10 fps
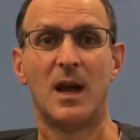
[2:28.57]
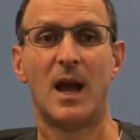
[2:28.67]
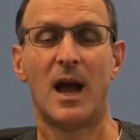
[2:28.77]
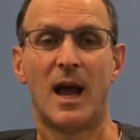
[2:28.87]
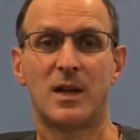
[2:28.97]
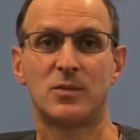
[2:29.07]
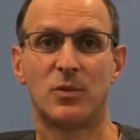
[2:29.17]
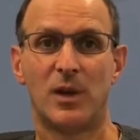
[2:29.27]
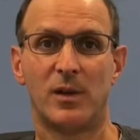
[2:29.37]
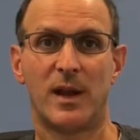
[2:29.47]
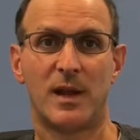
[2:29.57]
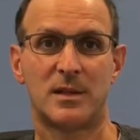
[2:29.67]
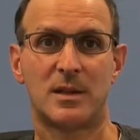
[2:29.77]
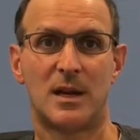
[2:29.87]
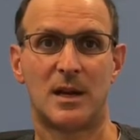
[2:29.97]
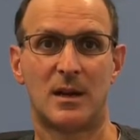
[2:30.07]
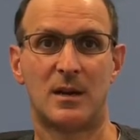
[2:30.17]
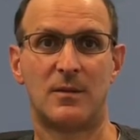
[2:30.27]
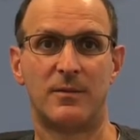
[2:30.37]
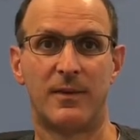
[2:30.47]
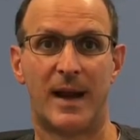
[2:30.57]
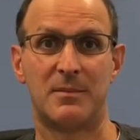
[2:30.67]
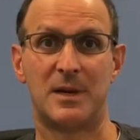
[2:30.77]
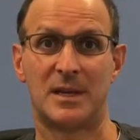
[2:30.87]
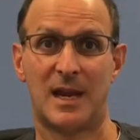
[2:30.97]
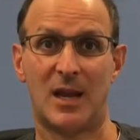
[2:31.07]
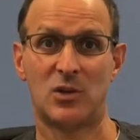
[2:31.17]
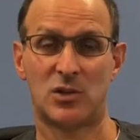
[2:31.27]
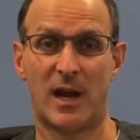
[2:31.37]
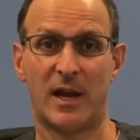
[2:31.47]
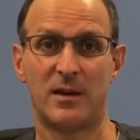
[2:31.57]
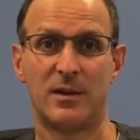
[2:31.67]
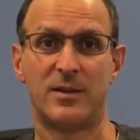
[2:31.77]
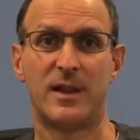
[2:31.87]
as well as a vitamin K shot that